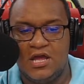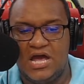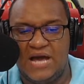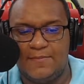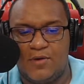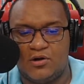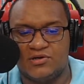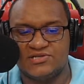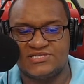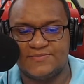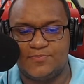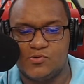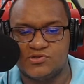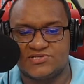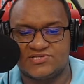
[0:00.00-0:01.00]
Among the
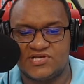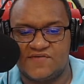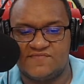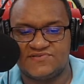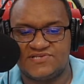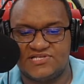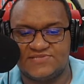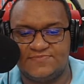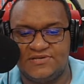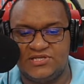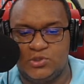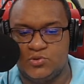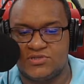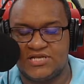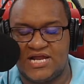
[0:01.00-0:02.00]
support services
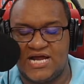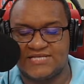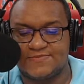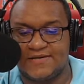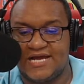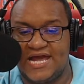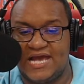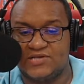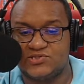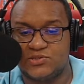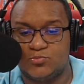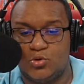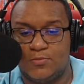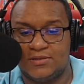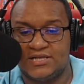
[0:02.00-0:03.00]
being utilized by
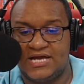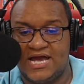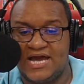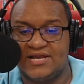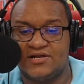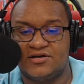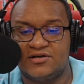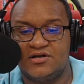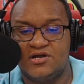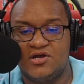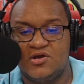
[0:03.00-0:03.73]
ExxonMobil Guyana